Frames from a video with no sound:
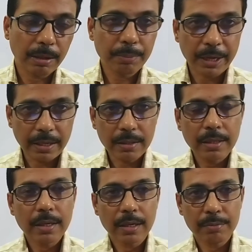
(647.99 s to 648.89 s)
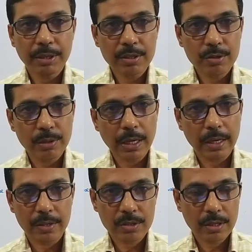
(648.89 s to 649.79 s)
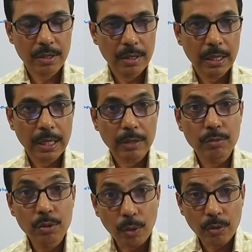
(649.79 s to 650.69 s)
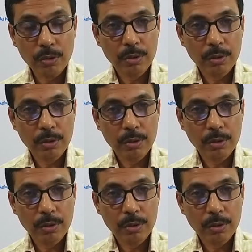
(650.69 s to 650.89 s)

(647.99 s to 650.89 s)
My friend refers to the guest. You don't